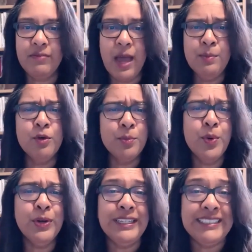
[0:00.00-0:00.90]
and more
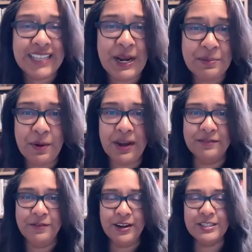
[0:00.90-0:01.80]
importantly
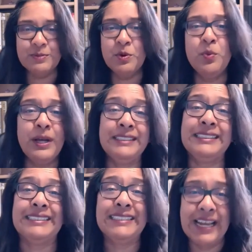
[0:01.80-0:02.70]
celebrate find small ways
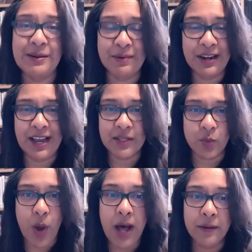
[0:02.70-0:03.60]
to celebrate as
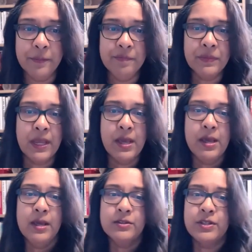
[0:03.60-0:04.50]
well
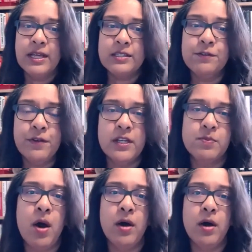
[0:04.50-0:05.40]
so that's the
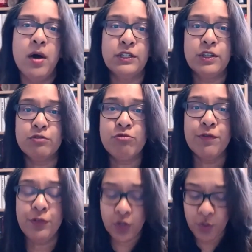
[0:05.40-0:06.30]
first part of this is a
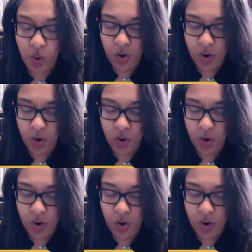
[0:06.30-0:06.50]
review